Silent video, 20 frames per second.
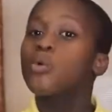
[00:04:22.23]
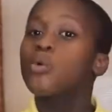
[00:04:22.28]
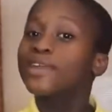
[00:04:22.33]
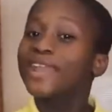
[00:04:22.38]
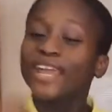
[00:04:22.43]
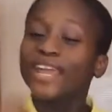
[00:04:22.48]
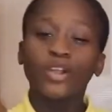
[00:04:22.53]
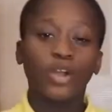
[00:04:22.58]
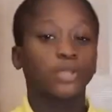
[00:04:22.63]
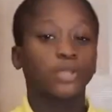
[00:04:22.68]

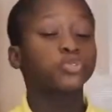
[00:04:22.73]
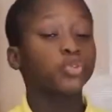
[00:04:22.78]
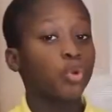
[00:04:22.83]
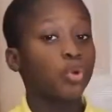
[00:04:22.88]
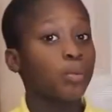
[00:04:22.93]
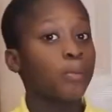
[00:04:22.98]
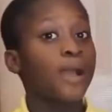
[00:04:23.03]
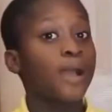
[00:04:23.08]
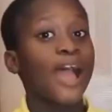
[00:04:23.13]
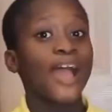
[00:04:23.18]
When I got
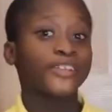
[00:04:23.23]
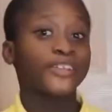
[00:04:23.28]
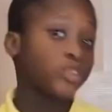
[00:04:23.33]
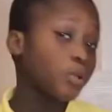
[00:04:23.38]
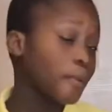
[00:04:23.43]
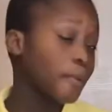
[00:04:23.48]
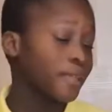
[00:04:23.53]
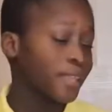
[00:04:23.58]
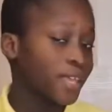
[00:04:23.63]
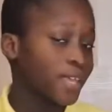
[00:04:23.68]
home, I
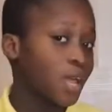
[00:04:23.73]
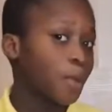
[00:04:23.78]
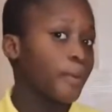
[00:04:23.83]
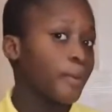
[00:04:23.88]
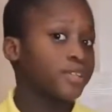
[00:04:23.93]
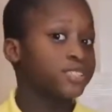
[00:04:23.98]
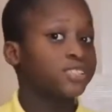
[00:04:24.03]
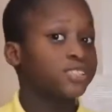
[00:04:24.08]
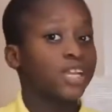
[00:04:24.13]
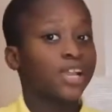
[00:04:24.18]
told my dad
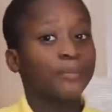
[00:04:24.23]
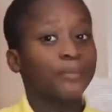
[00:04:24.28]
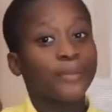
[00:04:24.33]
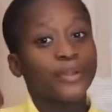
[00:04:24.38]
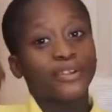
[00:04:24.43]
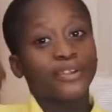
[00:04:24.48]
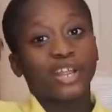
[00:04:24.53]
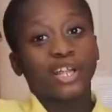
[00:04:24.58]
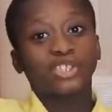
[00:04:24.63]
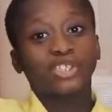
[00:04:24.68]
about this
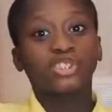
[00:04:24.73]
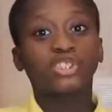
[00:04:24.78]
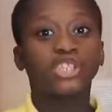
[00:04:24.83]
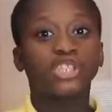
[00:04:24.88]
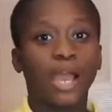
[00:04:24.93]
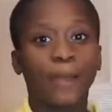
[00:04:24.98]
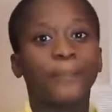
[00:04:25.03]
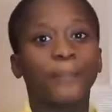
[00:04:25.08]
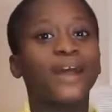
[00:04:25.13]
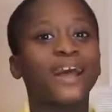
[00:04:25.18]
American
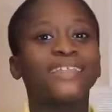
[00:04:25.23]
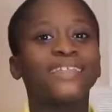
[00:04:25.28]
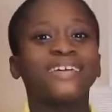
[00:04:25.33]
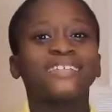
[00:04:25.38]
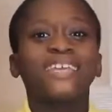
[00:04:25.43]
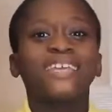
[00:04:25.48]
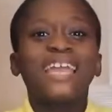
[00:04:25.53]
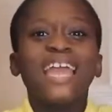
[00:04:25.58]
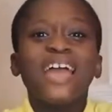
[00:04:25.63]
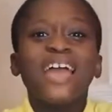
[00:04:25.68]
chap and
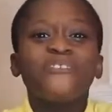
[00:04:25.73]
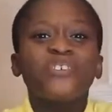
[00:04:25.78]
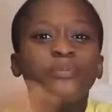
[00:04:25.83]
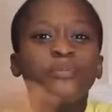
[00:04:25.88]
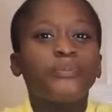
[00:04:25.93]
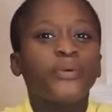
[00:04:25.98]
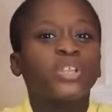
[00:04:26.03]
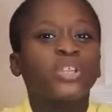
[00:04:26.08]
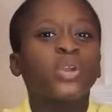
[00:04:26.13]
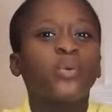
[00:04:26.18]
that
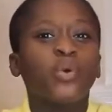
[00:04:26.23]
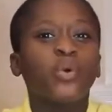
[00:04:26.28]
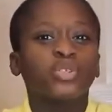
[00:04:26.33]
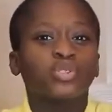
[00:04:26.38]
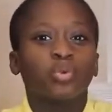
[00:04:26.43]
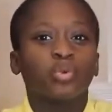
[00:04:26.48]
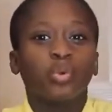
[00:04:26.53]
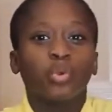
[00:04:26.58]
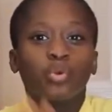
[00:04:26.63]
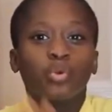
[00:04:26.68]
everybody
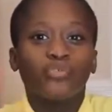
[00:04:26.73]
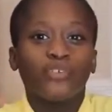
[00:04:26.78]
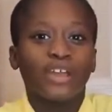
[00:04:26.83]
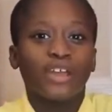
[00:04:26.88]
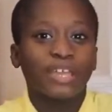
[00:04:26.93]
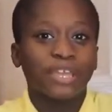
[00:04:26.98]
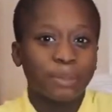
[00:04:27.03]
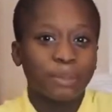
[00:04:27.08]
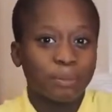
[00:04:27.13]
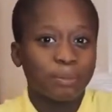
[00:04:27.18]
was all
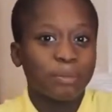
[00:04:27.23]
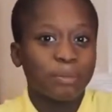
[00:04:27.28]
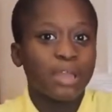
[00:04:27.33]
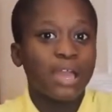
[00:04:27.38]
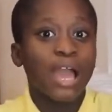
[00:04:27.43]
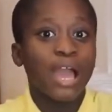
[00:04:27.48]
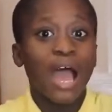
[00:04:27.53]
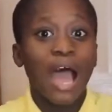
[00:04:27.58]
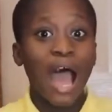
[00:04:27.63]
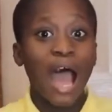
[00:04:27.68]
over him.
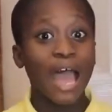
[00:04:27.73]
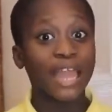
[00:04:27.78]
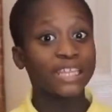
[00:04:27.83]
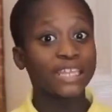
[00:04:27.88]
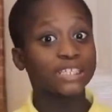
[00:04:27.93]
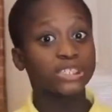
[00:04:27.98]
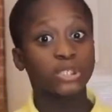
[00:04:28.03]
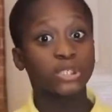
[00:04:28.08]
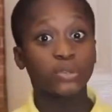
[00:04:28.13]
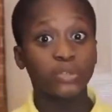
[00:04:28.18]

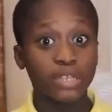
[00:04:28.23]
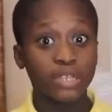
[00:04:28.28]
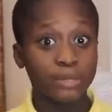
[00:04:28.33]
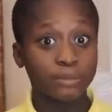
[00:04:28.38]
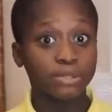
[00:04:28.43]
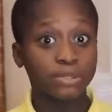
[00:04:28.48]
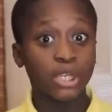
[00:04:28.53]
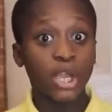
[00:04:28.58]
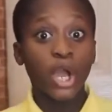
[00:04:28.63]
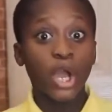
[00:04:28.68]
And he
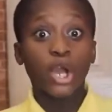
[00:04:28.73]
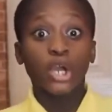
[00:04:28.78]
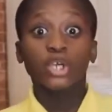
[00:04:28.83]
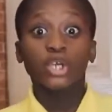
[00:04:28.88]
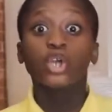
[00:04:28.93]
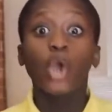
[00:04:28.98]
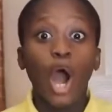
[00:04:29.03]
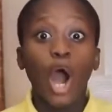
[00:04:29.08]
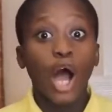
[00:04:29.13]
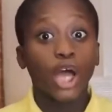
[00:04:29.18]
screamed,
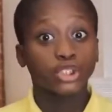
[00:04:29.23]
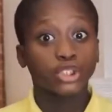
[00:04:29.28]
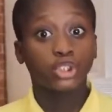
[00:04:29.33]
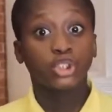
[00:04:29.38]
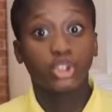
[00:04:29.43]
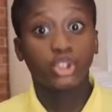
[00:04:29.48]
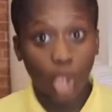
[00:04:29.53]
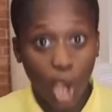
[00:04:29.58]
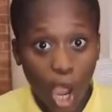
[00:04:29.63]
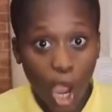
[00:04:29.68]

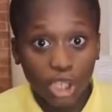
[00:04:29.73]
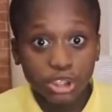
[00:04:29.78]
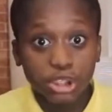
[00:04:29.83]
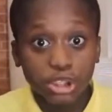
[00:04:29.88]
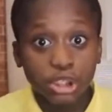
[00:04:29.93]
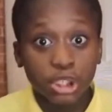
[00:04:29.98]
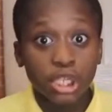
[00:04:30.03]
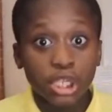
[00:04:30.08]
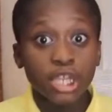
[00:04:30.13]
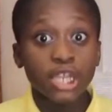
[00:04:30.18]
"Gosh,
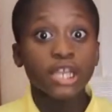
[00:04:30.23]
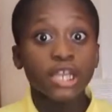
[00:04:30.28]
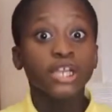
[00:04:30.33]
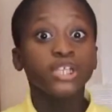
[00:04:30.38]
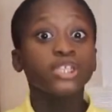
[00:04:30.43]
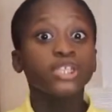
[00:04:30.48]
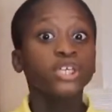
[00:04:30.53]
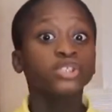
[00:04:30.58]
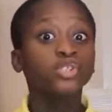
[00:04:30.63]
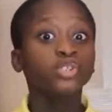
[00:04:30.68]
Josh!
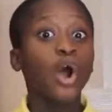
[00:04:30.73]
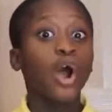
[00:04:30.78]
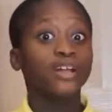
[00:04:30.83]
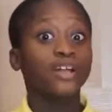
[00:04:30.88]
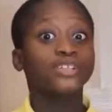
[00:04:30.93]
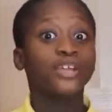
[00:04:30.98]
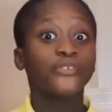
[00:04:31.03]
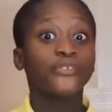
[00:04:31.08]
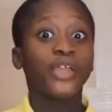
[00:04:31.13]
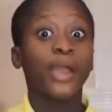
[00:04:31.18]
This is
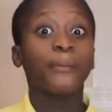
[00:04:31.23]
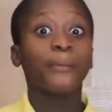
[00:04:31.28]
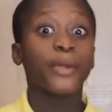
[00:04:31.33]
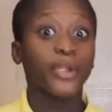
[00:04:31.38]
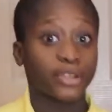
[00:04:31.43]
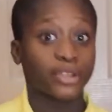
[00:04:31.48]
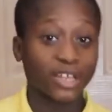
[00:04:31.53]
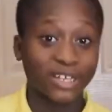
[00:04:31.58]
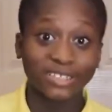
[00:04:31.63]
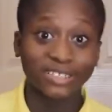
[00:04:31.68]
not ordinary
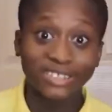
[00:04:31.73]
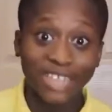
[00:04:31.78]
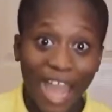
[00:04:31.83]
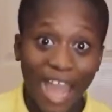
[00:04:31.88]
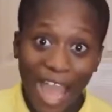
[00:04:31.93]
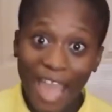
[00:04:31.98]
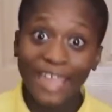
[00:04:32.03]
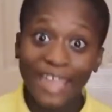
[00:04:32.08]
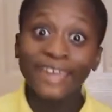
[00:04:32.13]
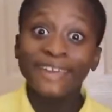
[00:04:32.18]
American
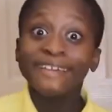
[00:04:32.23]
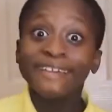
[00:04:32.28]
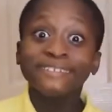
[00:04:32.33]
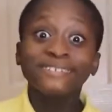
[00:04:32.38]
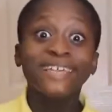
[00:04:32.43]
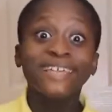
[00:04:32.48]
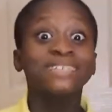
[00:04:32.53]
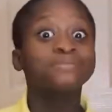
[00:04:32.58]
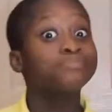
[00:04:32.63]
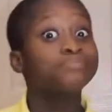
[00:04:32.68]
guy!
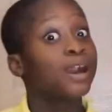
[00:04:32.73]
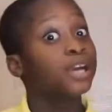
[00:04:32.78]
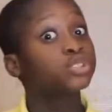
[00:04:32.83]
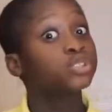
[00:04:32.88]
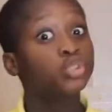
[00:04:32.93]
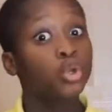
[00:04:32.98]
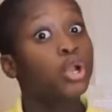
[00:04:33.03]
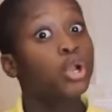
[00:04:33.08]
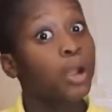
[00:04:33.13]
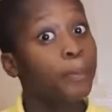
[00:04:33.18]
This is
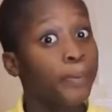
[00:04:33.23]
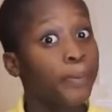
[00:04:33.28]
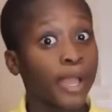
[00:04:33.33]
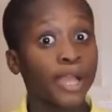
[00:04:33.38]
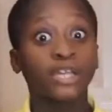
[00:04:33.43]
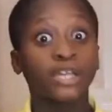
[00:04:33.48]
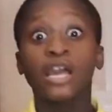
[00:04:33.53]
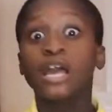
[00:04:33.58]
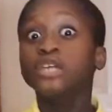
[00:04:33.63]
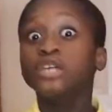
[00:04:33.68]
Mark
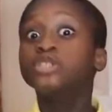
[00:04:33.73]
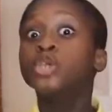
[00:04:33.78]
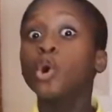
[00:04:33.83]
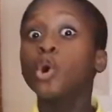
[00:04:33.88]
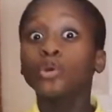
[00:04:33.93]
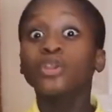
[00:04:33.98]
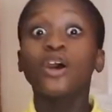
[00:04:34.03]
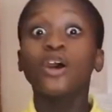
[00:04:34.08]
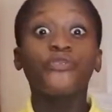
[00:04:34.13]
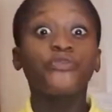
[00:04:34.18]
Zuckerberg, the
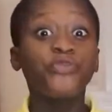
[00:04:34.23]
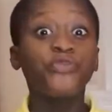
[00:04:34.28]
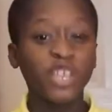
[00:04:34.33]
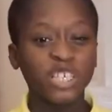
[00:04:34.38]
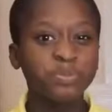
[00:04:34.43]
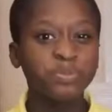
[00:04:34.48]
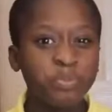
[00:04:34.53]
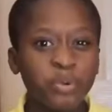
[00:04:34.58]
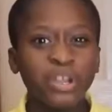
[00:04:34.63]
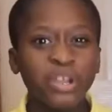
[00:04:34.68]
owner of
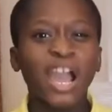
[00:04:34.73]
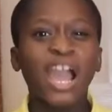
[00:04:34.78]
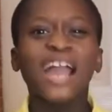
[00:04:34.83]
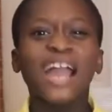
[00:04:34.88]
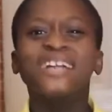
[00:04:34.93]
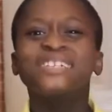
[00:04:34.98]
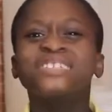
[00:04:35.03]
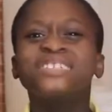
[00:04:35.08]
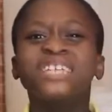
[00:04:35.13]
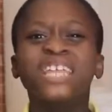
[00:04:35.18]
Facebook,
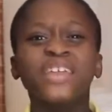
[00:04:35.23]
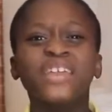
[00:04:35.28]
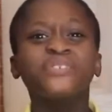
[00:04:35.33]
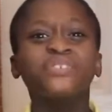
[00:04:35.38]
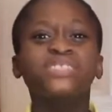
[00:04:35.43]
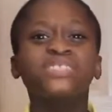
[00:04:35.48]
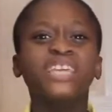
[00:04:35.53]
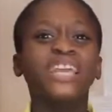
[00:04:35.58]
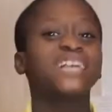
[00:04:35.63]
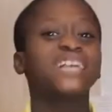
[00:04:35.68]
and you didn't
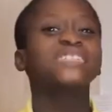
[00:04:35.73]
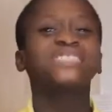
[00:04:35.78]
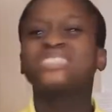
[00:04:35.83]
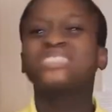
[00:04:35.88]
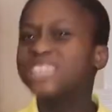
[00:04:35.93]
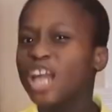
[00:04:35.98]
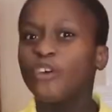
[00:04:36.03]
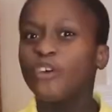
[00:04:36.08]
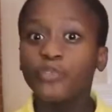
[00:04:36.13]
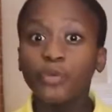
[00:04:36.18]
even take a
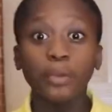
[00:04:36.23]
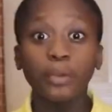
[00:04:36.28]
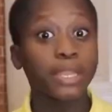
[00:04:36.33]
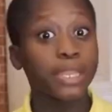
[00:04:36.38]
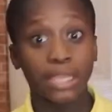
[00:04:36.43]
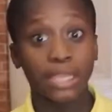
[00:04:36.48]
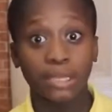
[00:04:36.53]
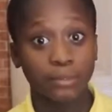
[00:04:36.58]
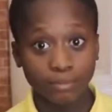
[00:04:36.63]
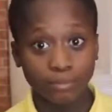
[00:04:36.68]
selfie
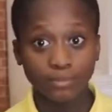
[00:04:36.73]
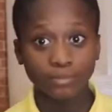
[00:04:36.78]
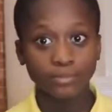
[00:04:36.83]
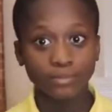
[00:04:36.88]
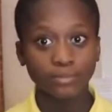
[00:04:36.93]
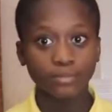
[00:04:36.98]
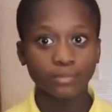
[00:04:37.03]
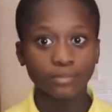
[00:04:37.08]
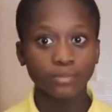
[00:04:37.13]
with him?"